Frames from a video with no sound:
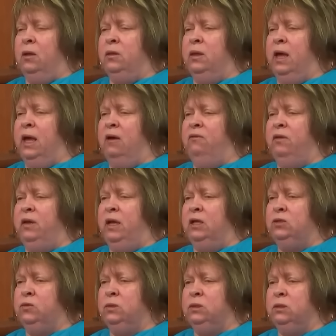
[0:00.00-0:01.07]
The
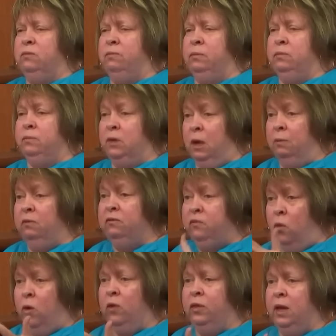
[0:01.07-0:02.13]
evidence was coming
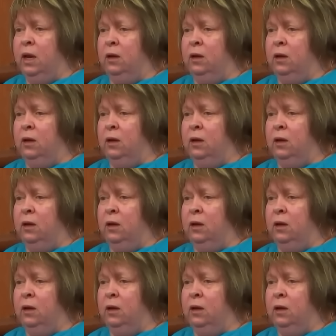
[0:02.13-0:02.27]
forth